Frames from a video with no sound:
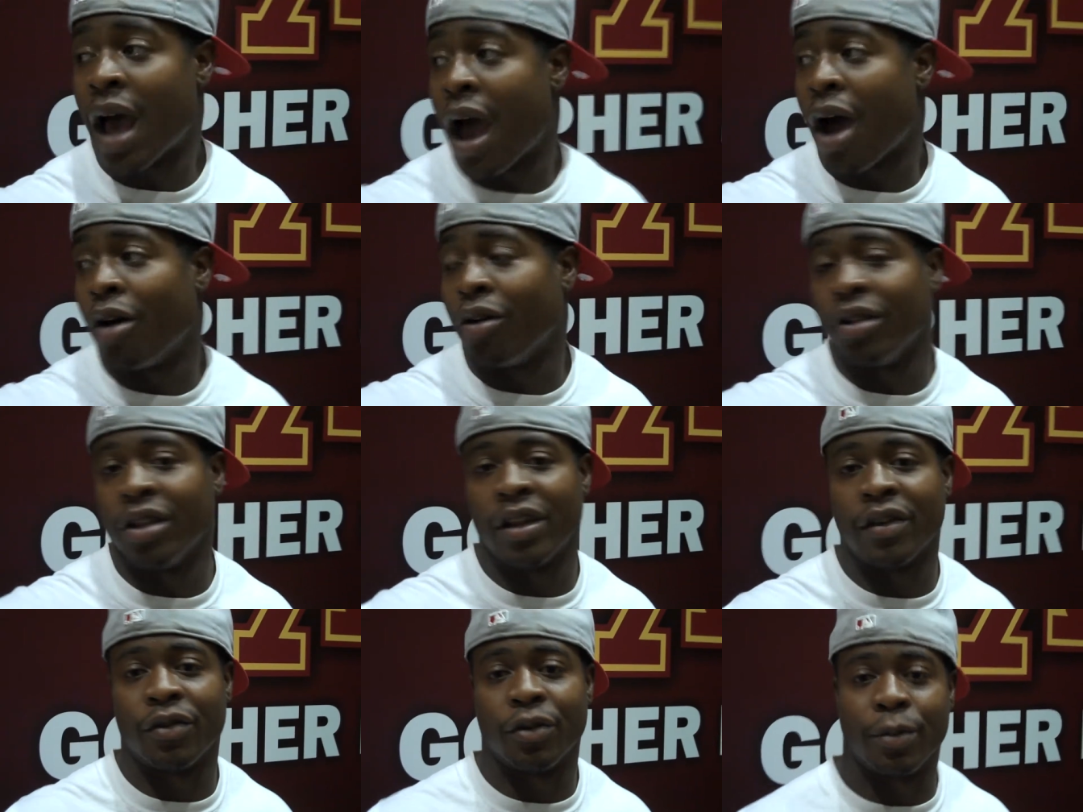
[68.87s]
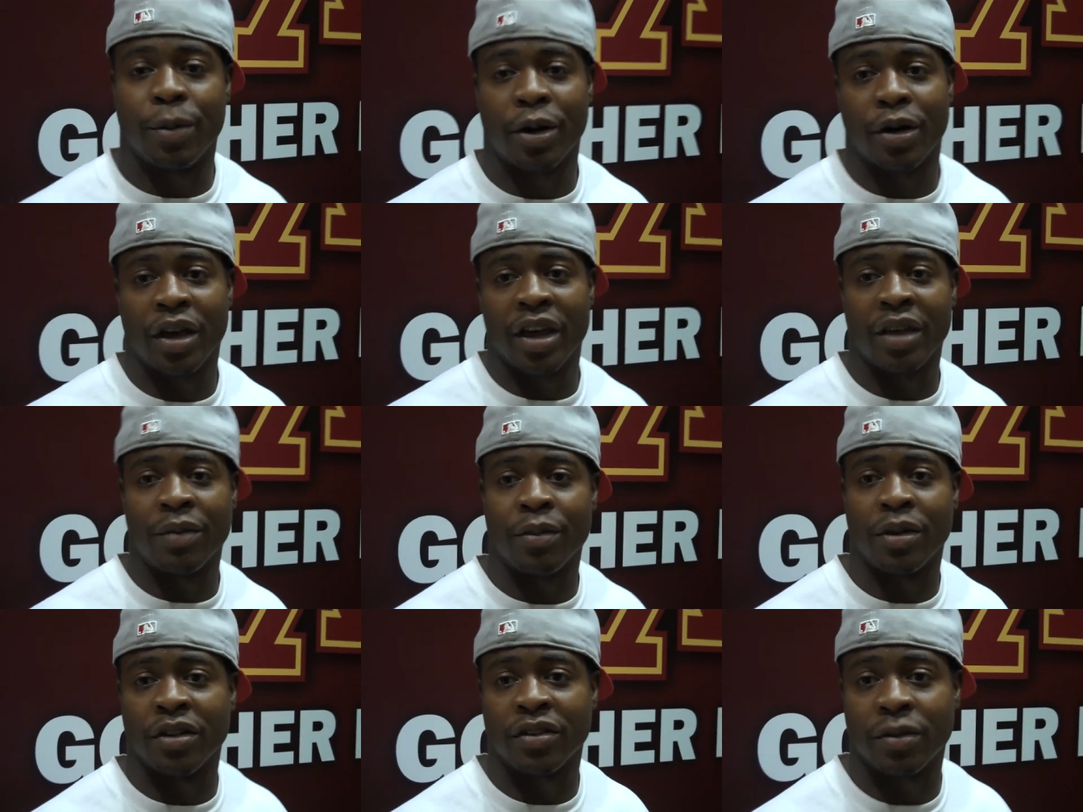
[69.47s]
I only live
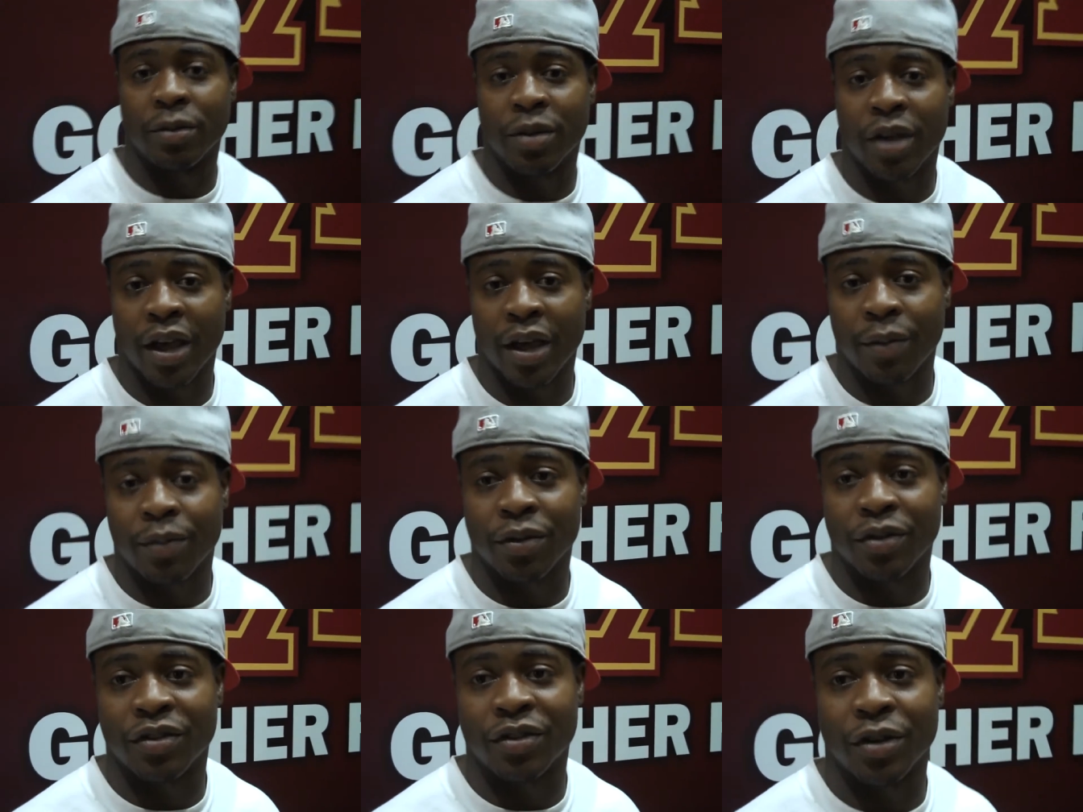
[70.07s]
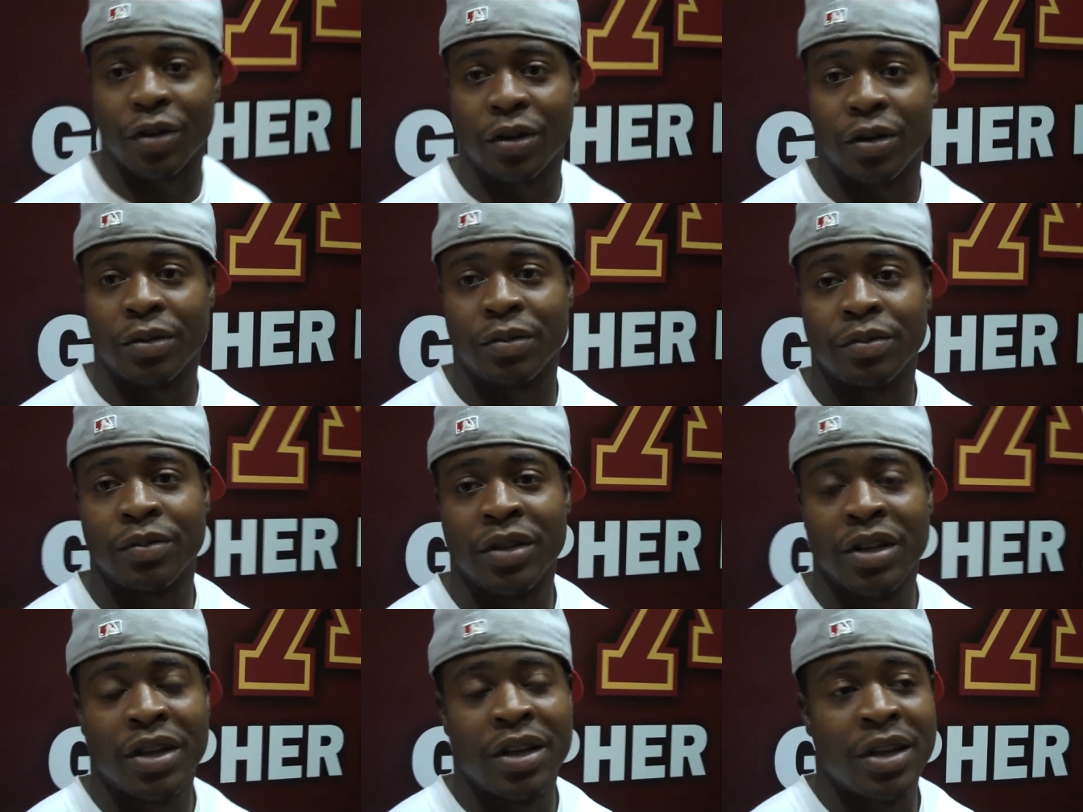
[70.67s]
about eight minutes from campus, so
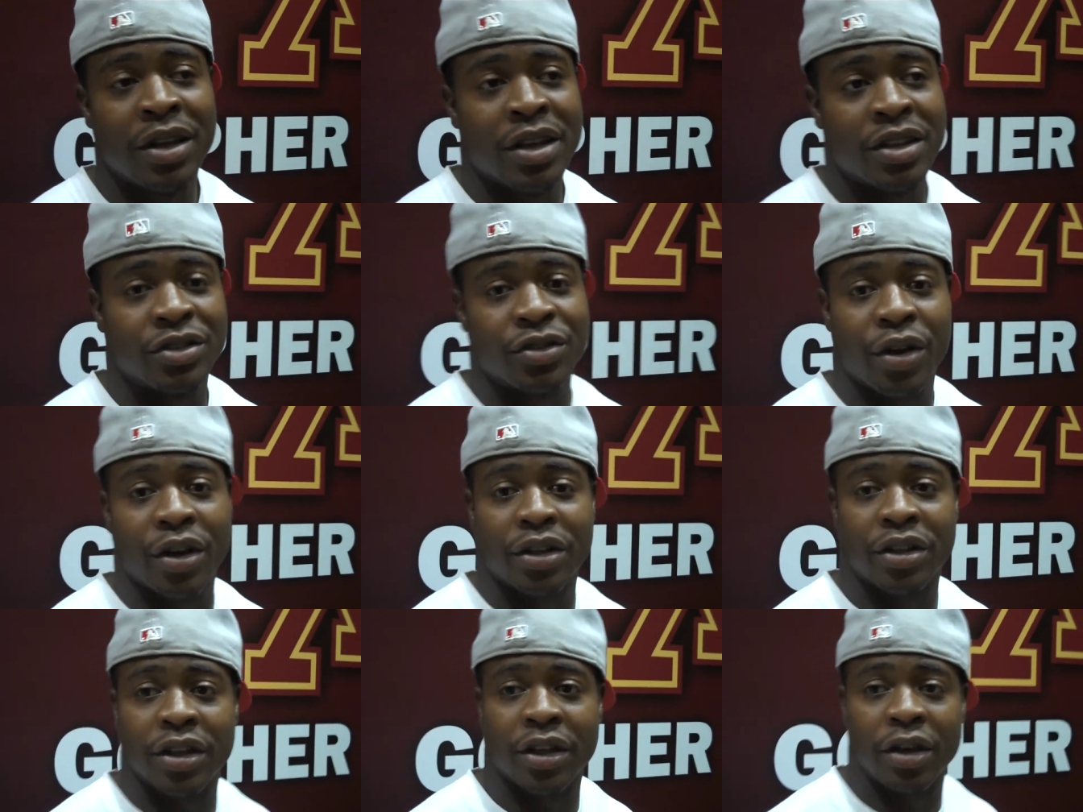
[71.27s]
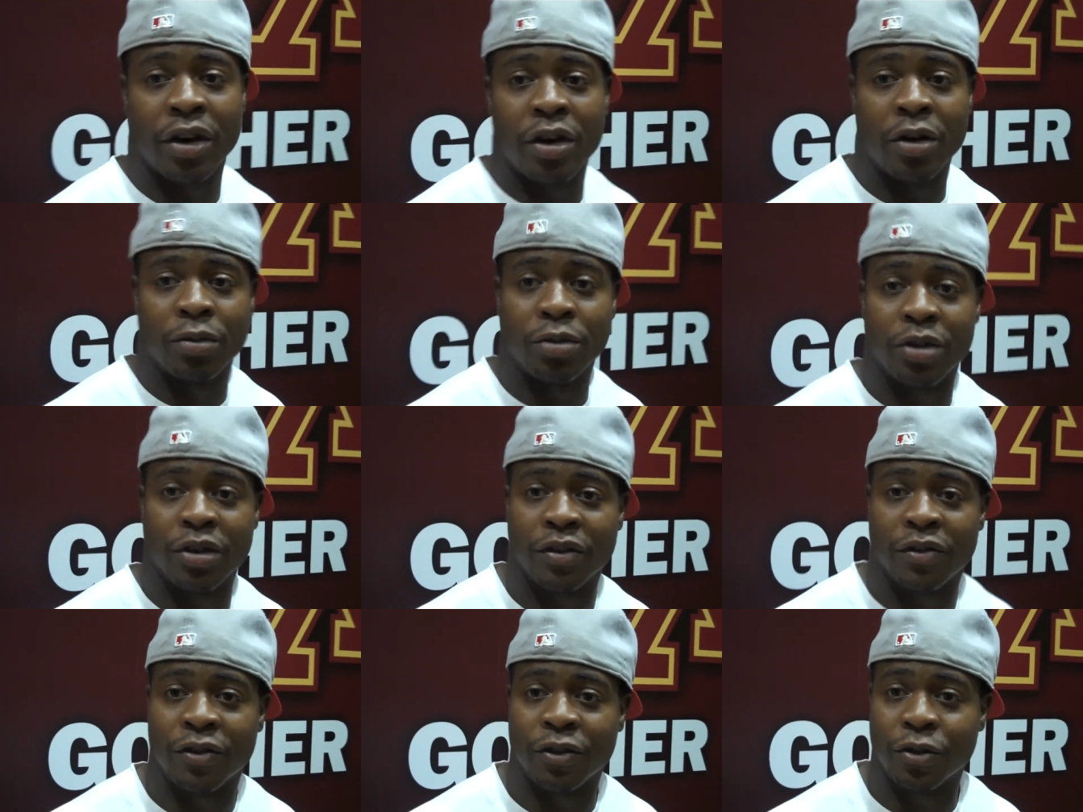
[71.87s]
it's great to get
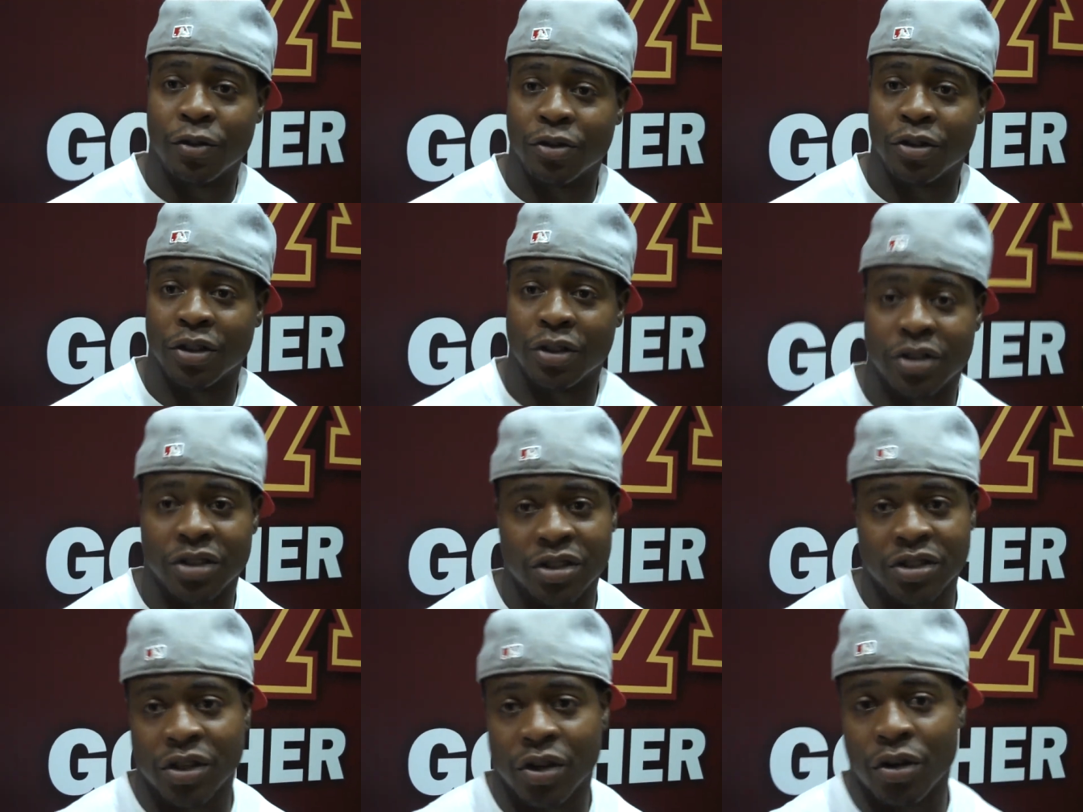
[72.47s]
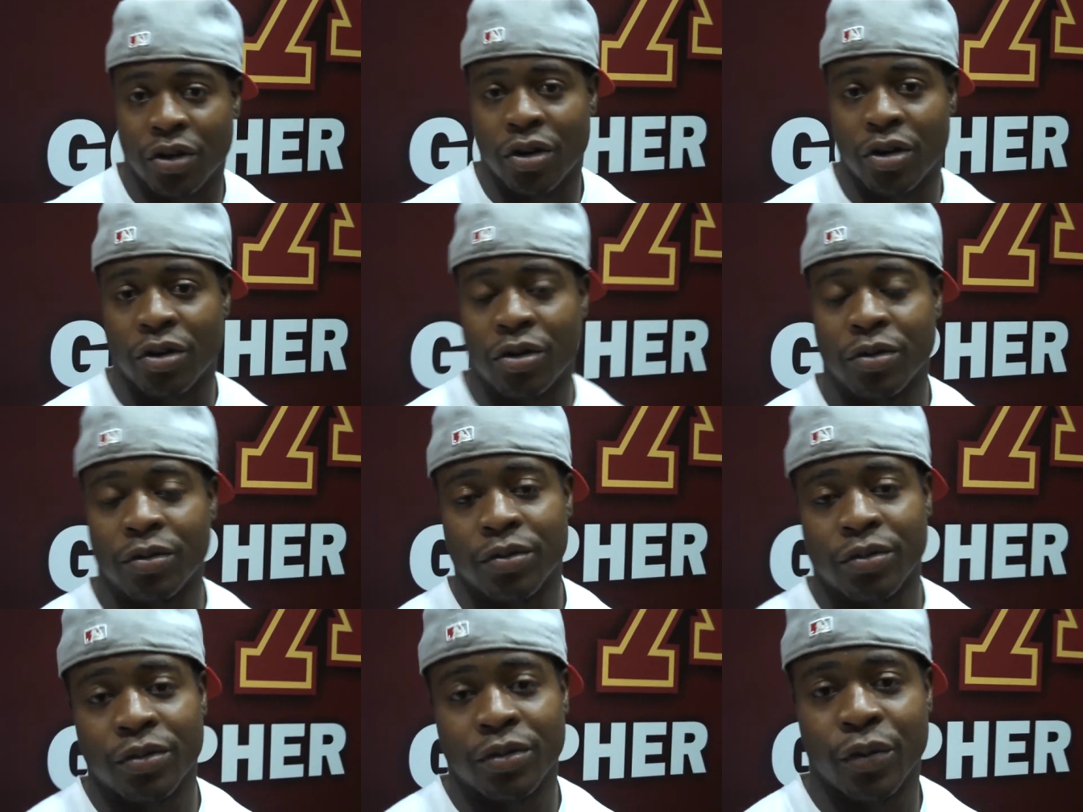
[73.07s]
home cooked food and just go
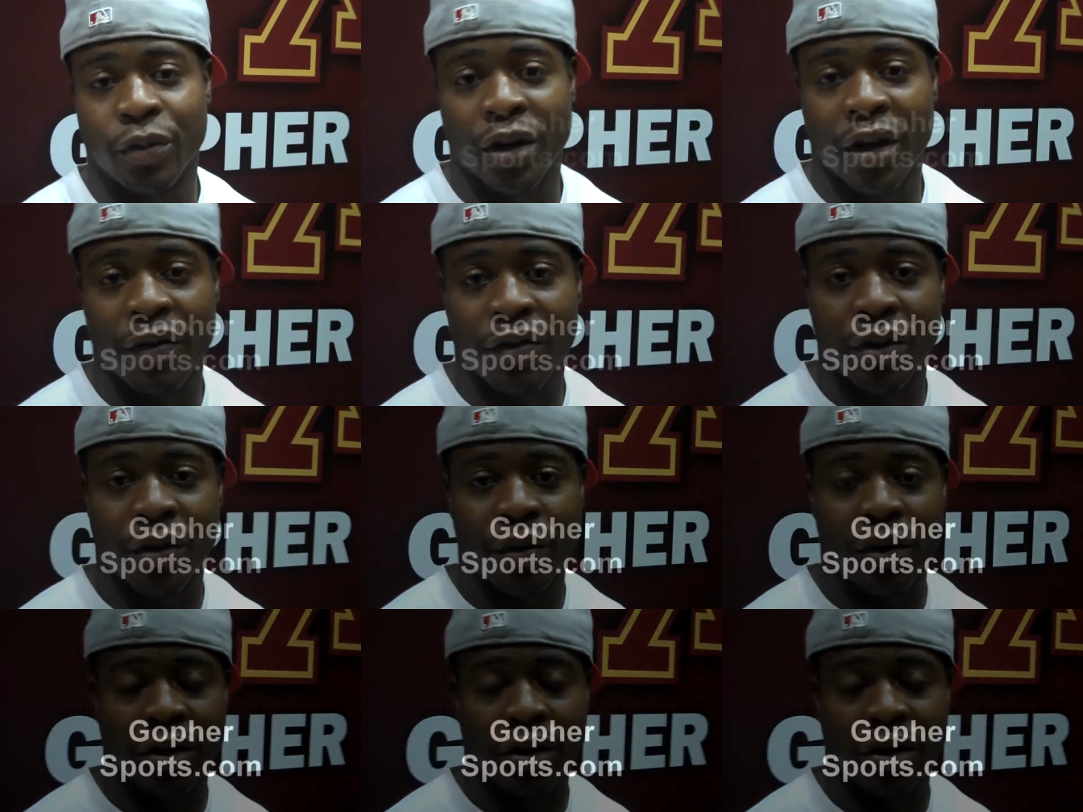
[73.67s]
home whenever you